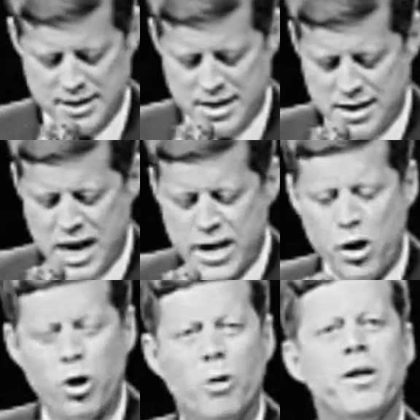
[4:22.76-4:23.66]
And I
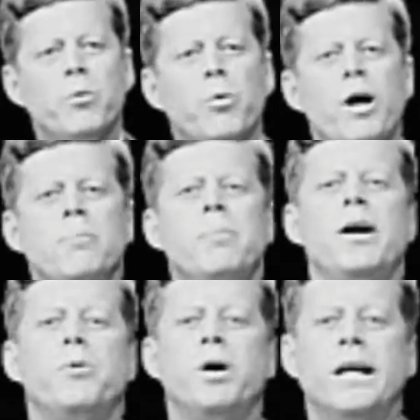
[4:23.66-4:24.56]
hope that one
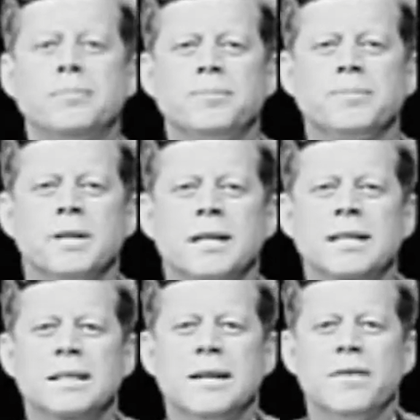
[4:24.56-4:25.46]
by one,
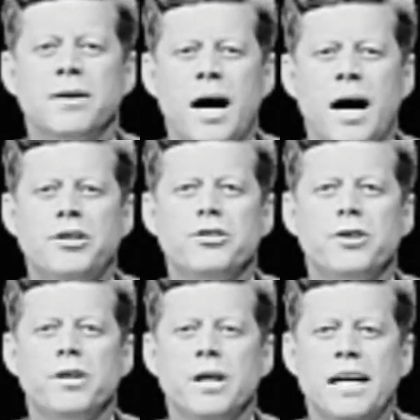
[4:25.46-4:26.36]
the doctors
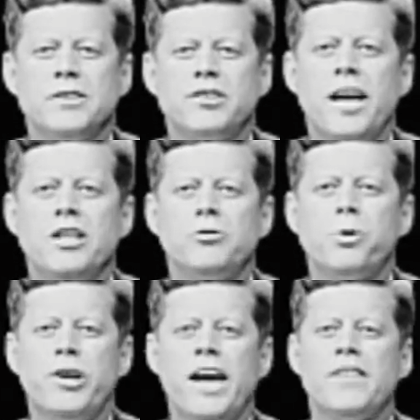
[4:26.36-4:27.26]
of the United States
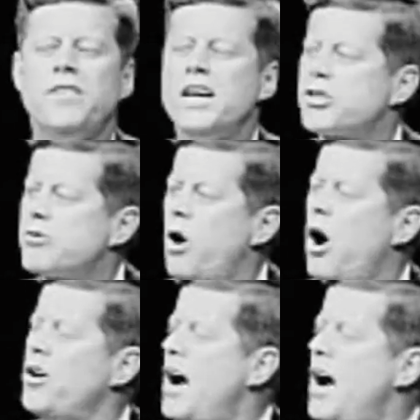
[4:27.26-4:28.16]
will take the
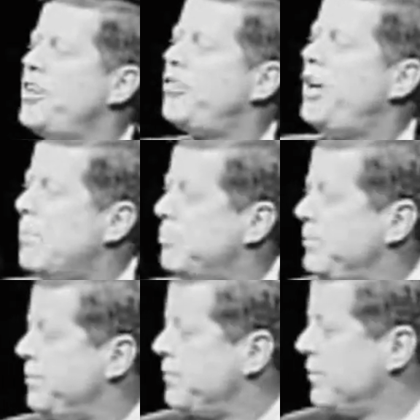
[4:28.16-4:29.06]
extraordinary step
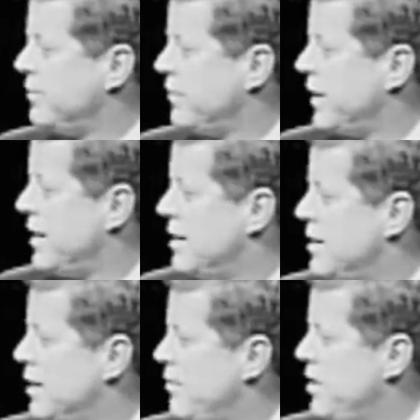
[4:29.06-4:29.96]

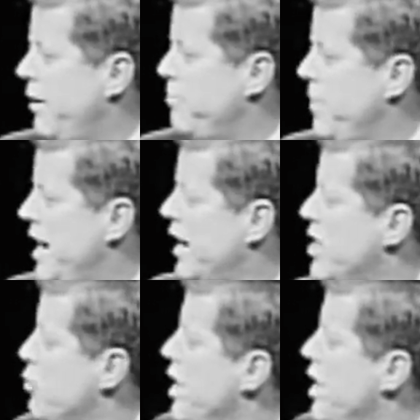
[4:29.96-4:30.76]
of not merely